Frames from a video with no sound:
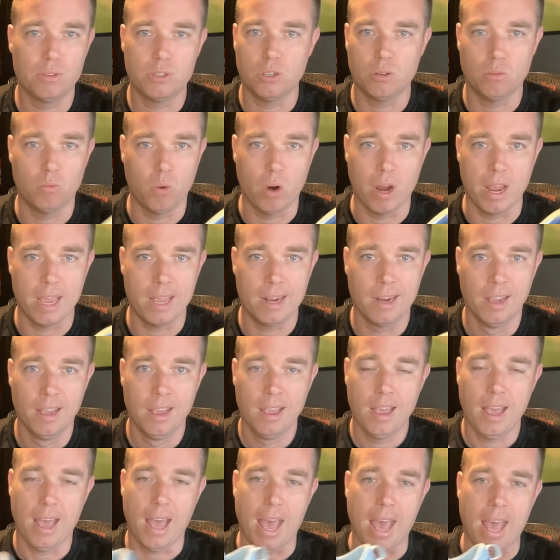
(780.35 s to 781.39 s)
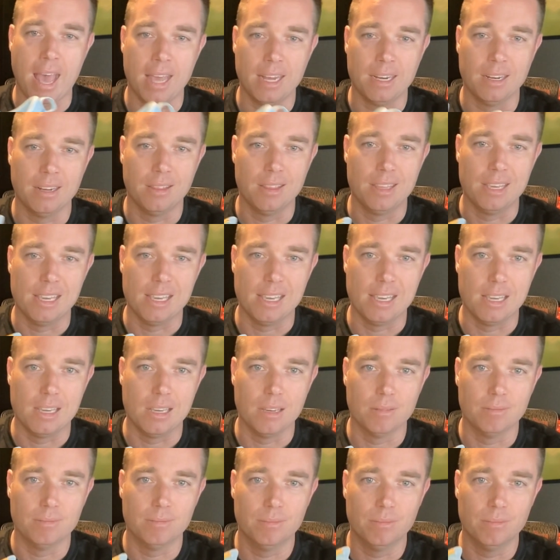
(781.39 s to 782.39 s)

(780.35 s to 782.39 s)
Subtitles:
in weight, and the